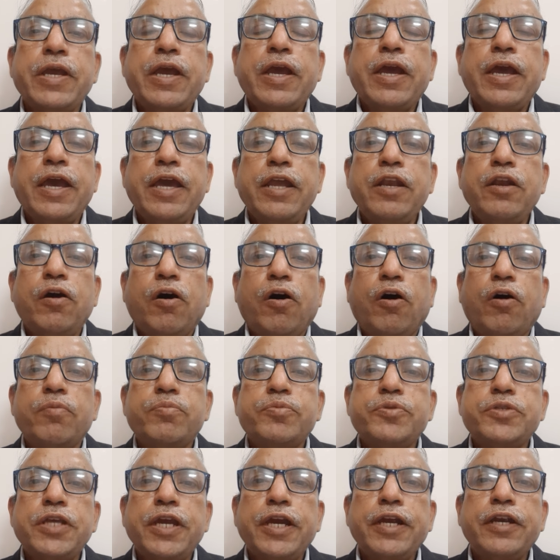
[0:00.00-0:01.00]
an
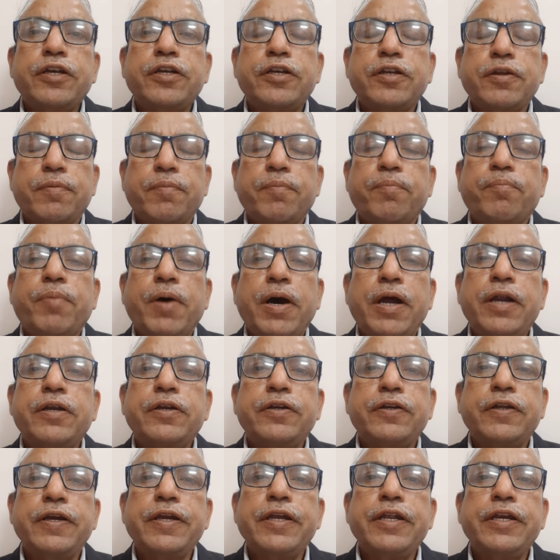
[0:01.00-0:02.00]
object,
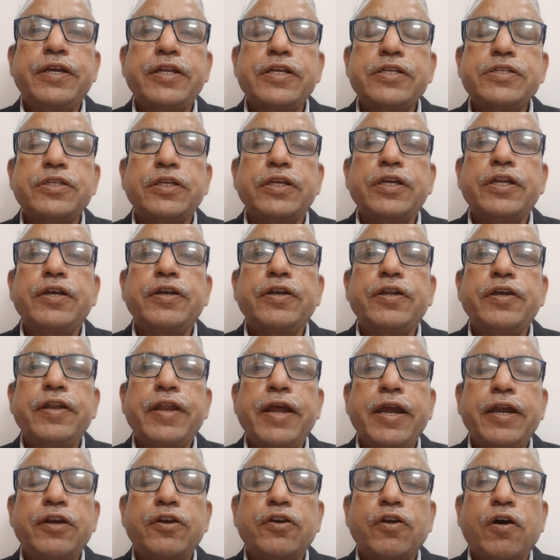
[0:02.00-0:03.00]
but it is
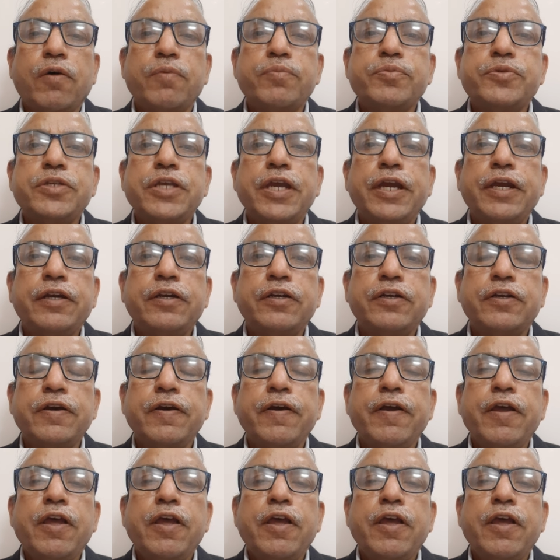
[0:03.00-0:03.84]
indirect object